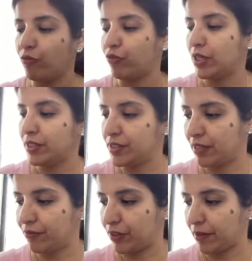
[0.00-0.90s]
of
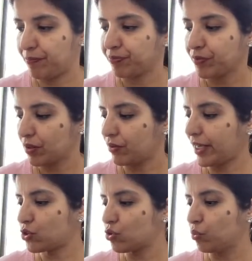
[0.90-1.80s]
delivery.
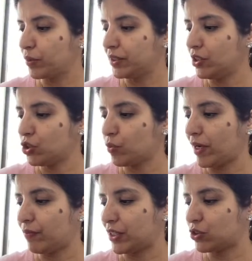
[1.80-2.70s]
Right, so within
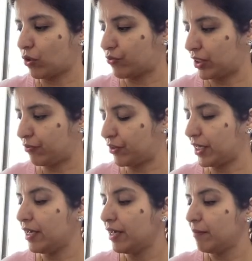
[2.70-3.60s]
12 weeks of
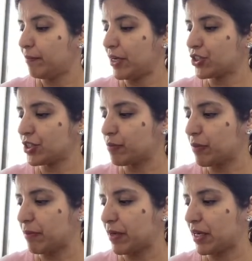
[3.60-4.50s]
delivery, patient's
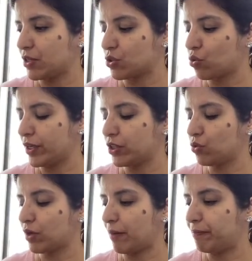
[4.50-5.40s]
BP is going
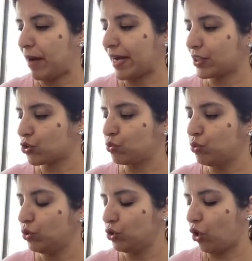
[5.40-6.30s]
to come back
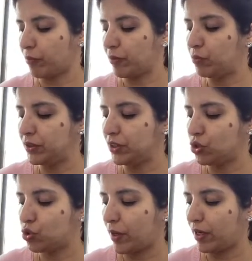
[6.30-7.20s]
to normal
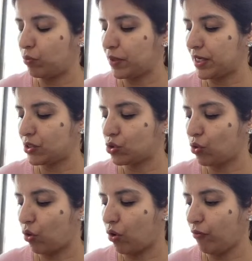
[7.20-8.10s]
within 12 weeks
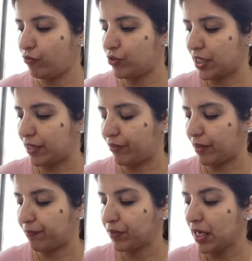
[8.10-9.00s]
of
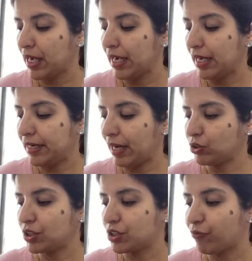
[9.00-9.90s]
delivery. Now
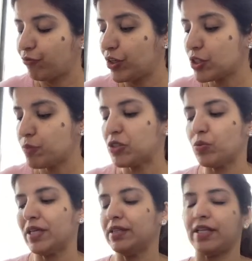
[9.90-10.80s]
the difference
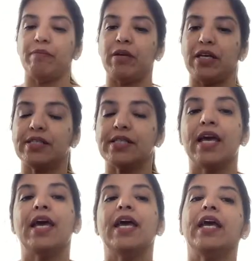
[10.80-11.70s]
between them is,
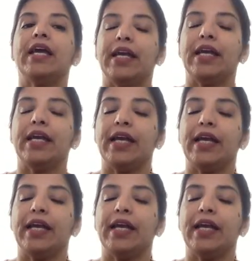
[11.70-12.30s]
in